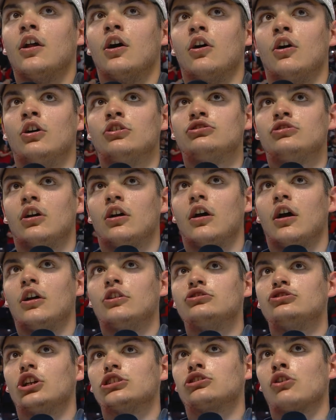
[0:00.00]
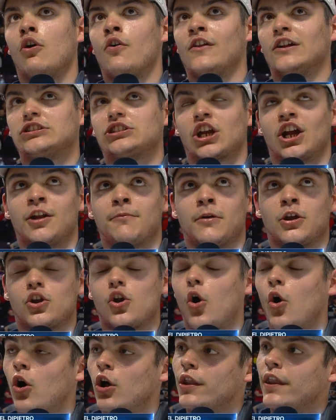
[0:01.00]
know, just going to the tournament
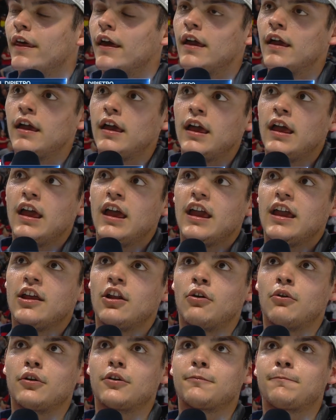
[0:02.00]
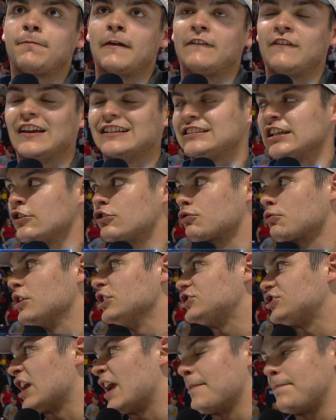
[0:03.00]
cold, you know, we're facing
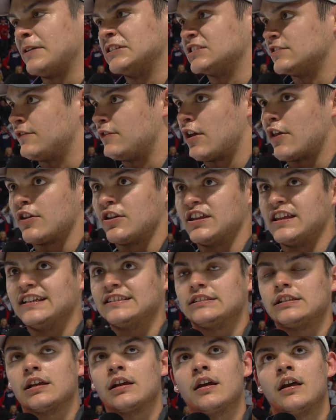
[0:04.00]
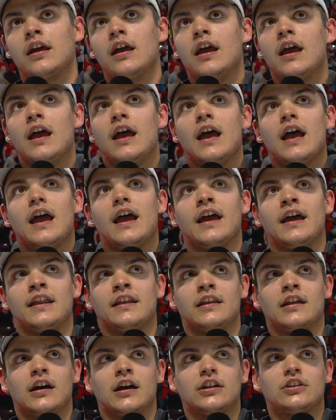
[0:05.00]
three champions of the other leagues,
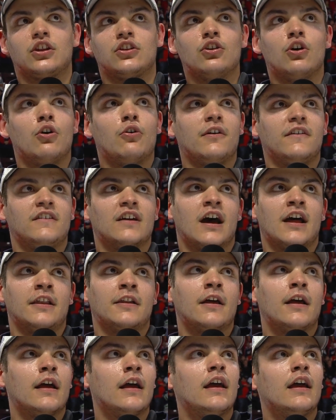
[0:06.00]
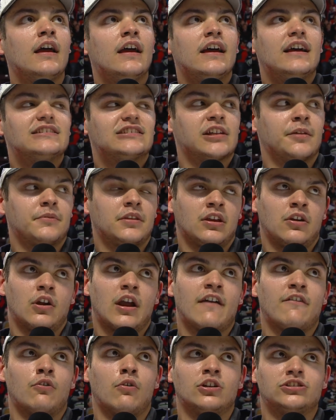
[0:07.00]
and to do what we've done, something
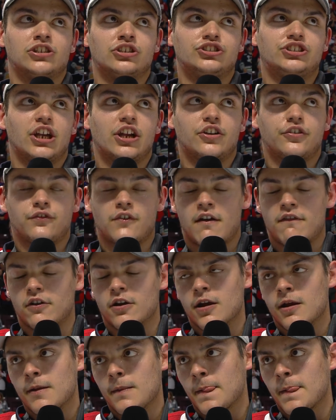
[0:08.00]
everyone's going to cherish forever.